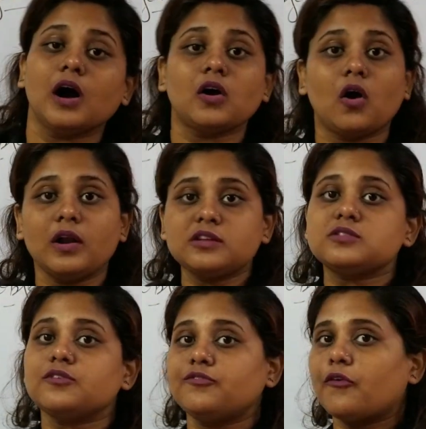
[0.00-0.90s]
according to
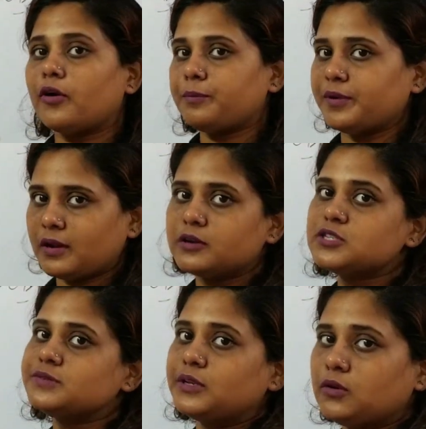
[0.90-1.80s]
the 4
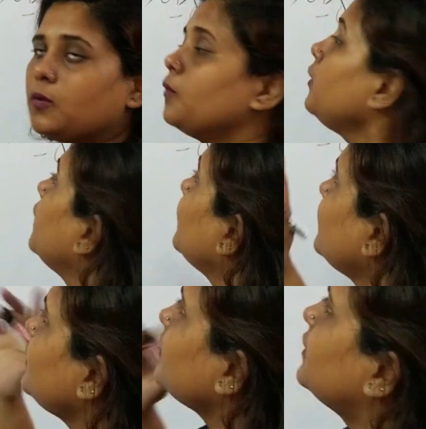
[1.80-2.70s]
pillars we know,
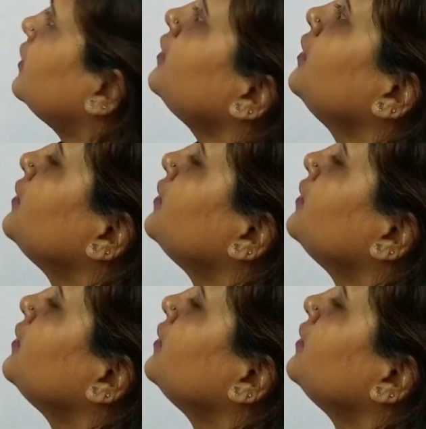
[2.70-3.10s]
here